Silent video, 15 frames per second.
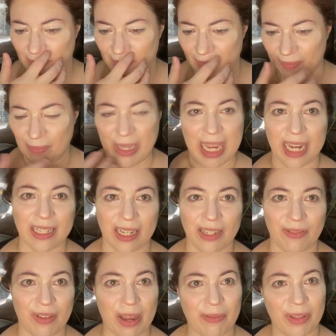me
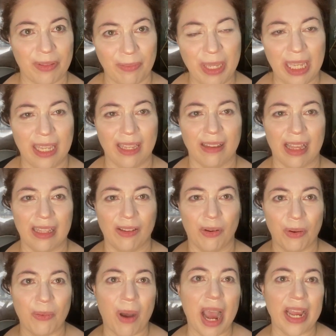identify with me and
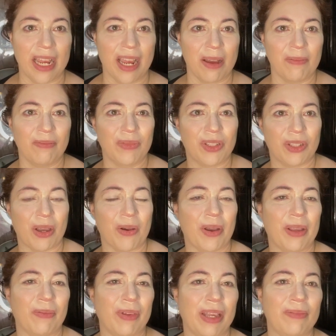who I am. So
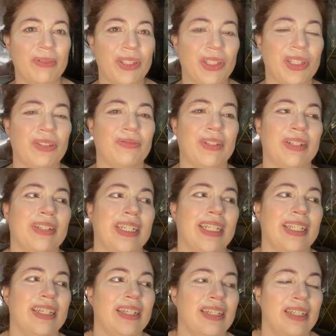it was just very,
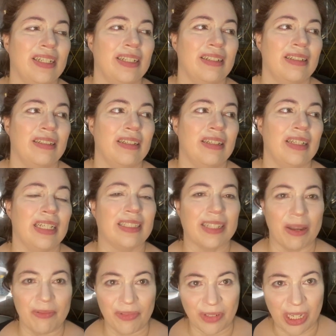it's
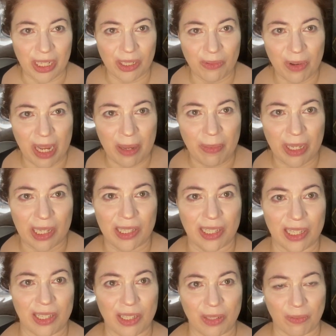comforting in a way, because
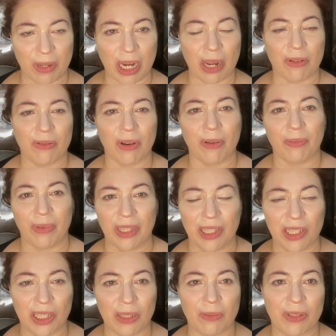this is what I grew up with.
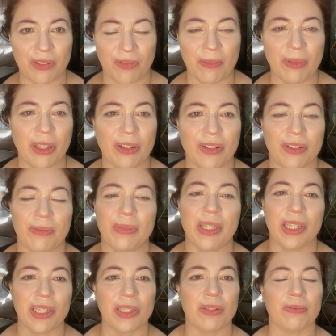This is what's familiar to me.
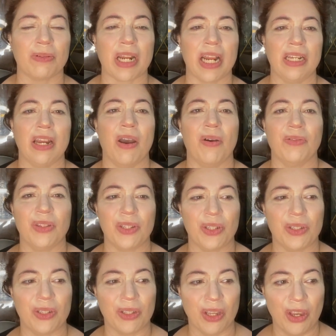This is what I know. This
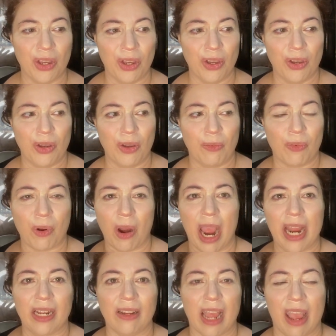is where
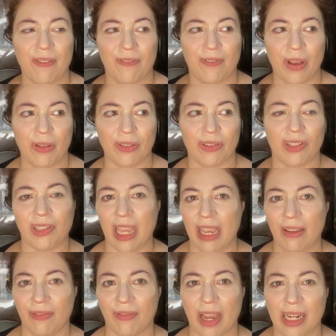I felt
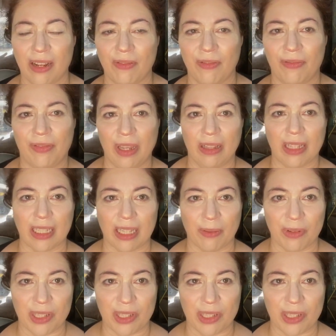safe. I didn't feel like there was